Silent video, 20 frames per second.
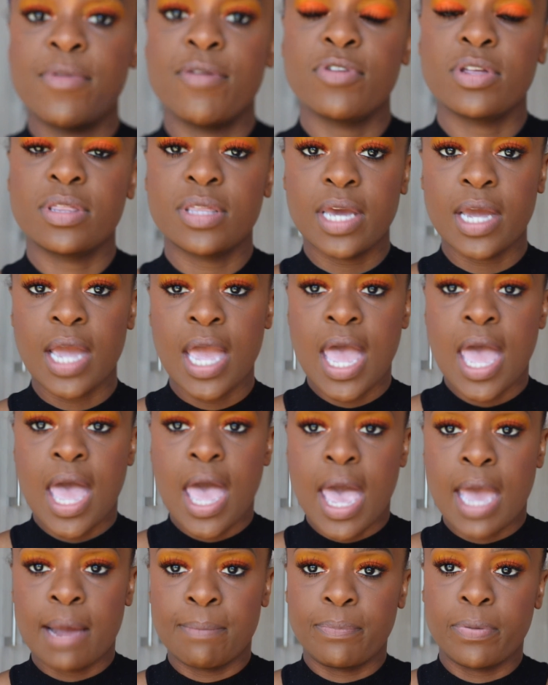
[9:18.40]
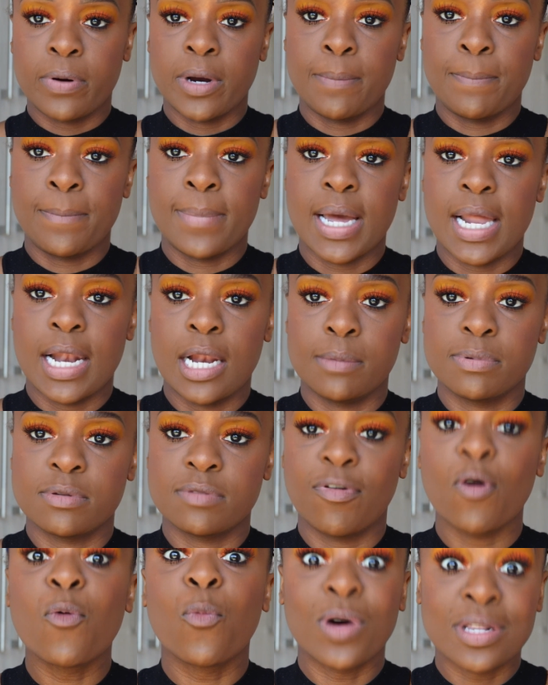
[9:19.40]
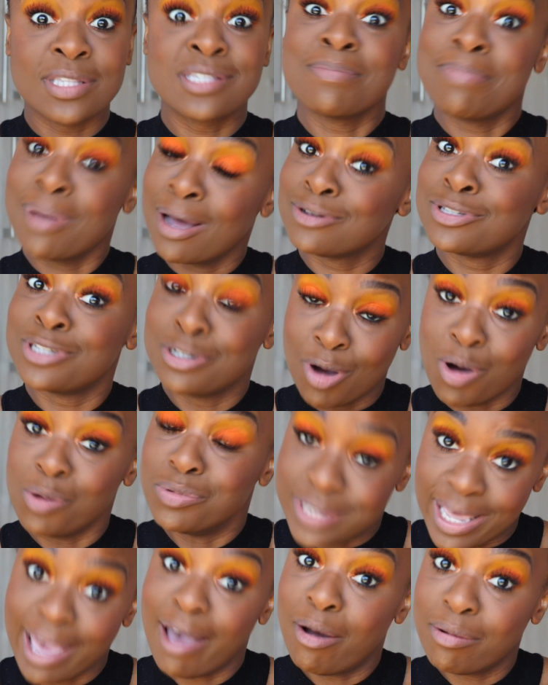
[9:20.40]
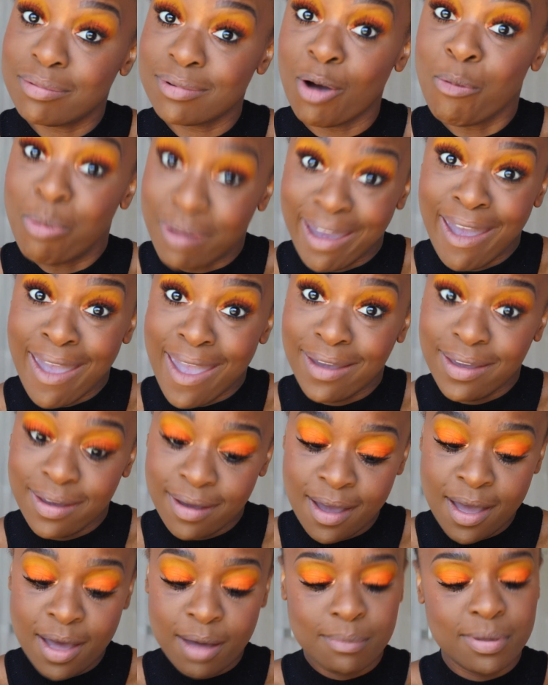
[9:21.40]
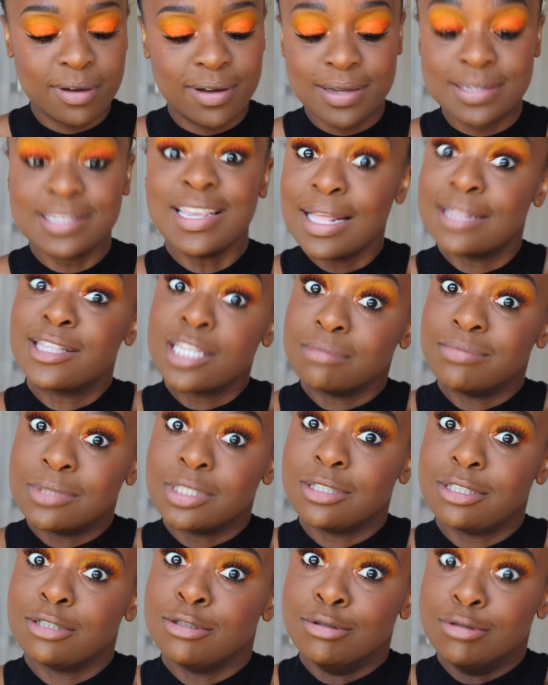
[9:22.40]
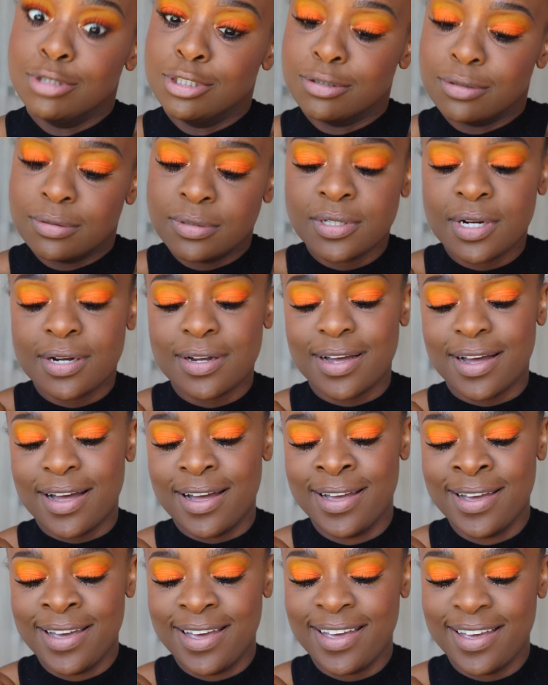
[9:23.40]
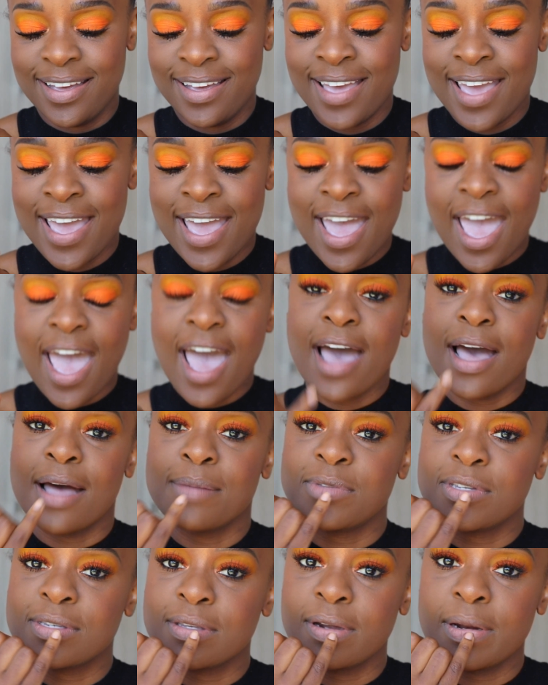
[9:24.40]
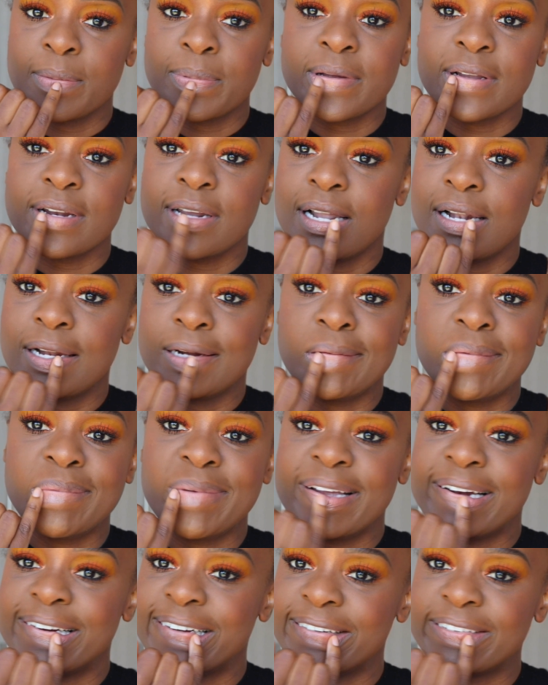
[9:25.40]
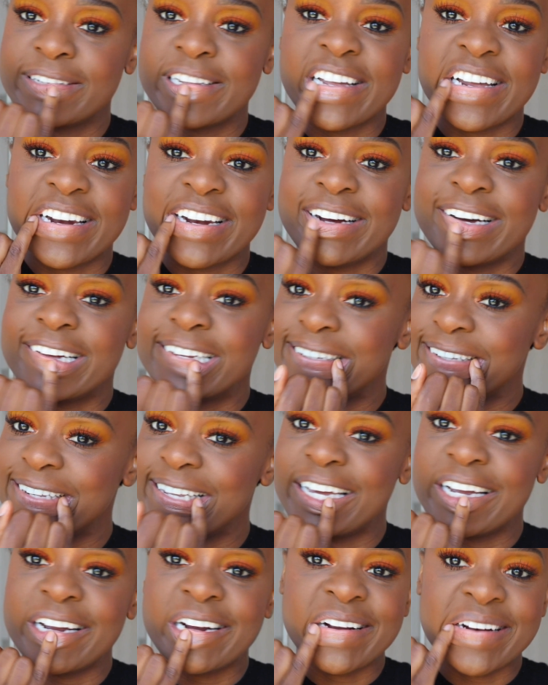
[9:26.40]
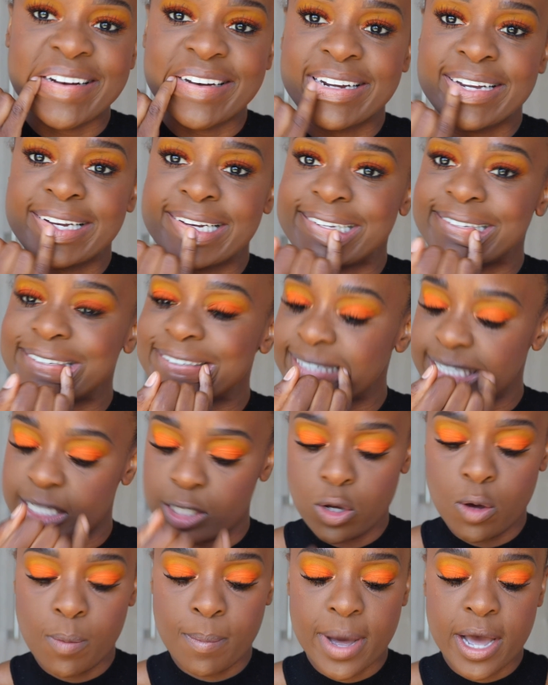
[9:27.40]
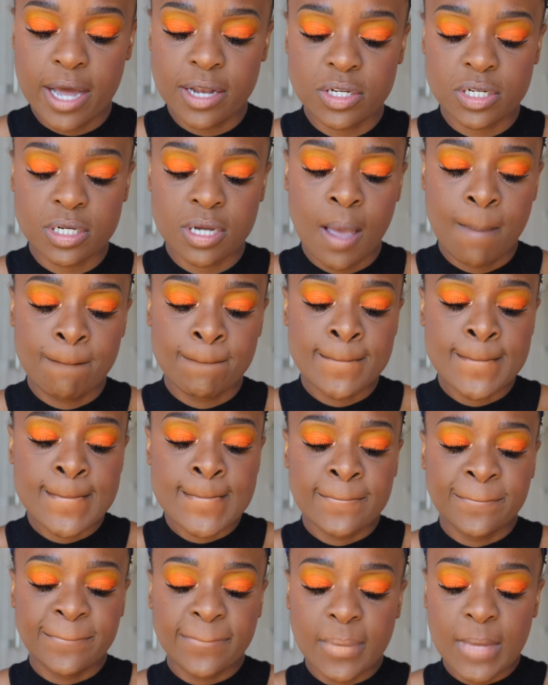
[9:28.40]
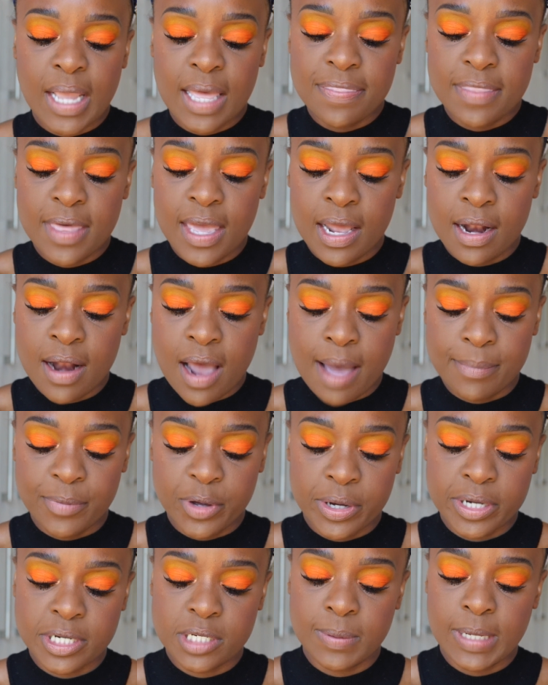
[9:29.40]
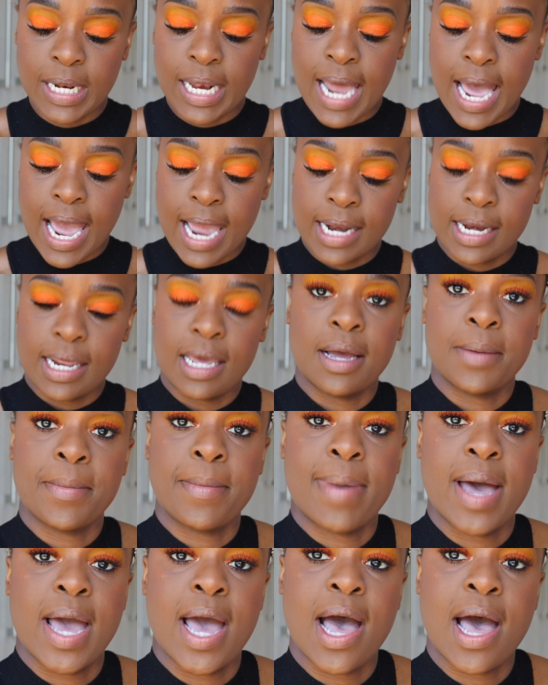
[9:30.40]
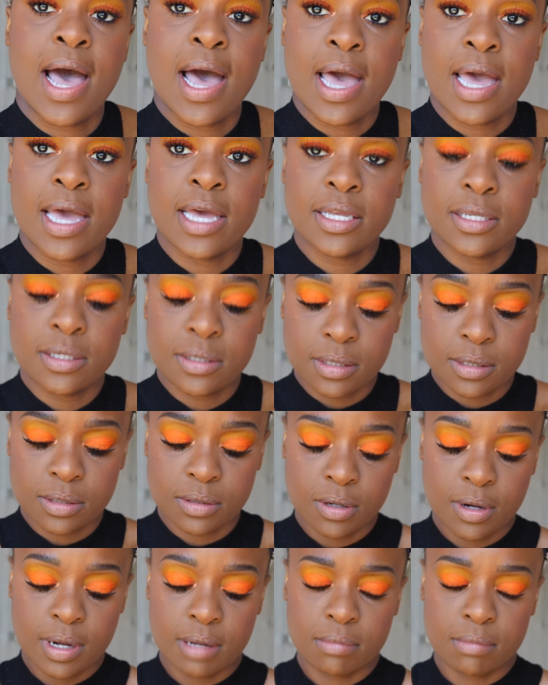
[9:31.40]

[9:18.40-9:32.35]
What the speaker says: everything and prep my lips for what's about to go down, okay? Because it's about to go down. I'm just gonna put a little bit of that on there, not too much. And then I'm going to be lining my eyes.